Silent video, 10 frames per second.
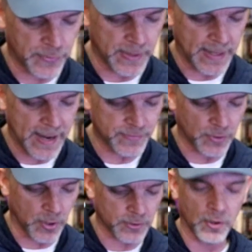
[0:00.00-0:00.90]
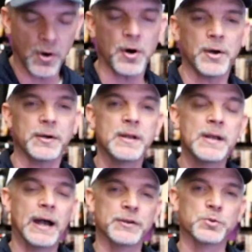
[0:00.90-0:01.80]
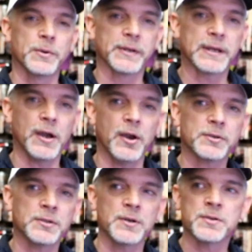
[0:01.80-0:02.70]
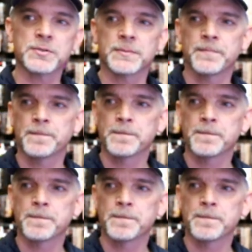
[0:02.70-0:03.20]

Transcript: it three and a half stars and a heart. I enjoyed the characters.